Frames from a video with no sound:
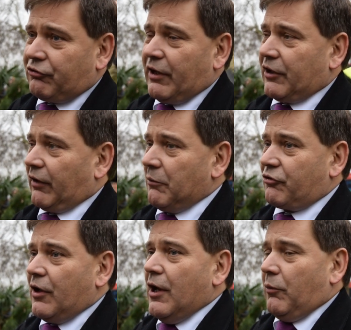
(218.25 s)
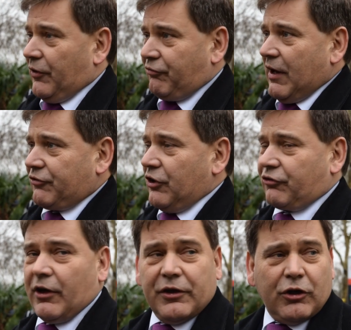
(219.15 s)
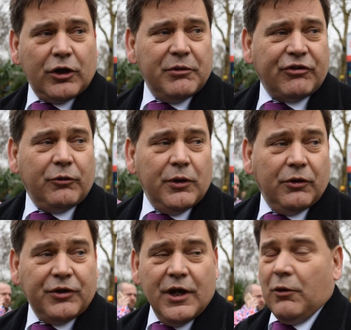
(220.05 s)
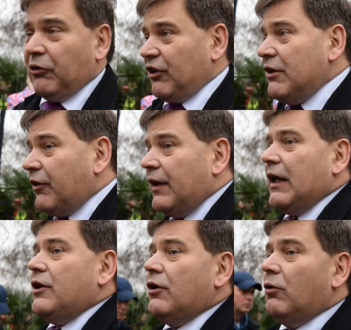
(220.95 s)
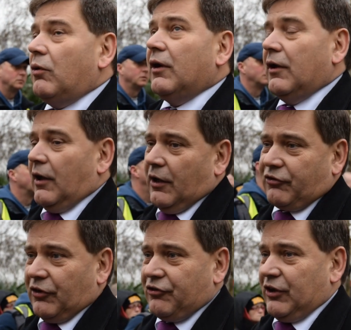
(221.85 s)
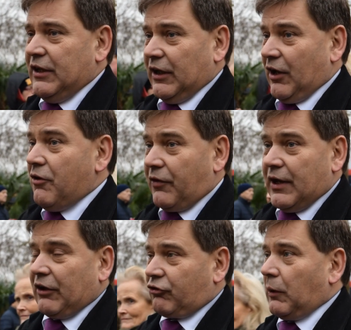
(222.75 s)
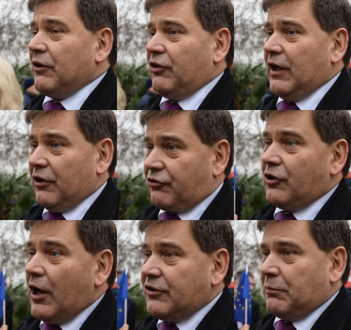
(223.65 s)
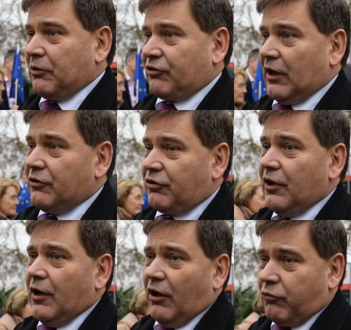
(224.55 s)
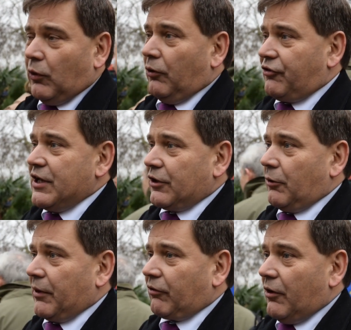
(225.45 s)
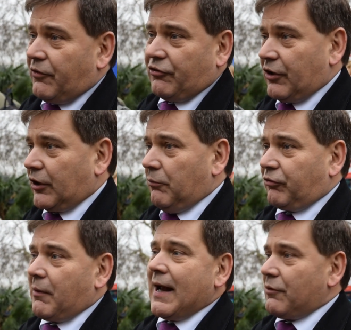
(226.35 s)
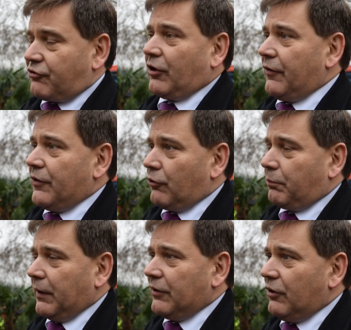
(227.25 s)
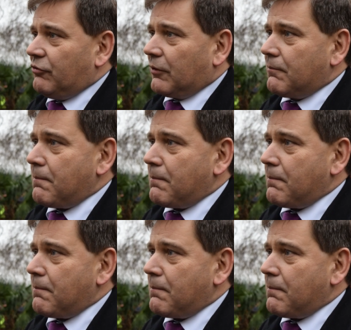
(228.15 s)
trade agreements with the fastest growing economies of the world, which even the EU has conceded over the next 20 years, 90% of world's economic growth is going to come from outside the European Union.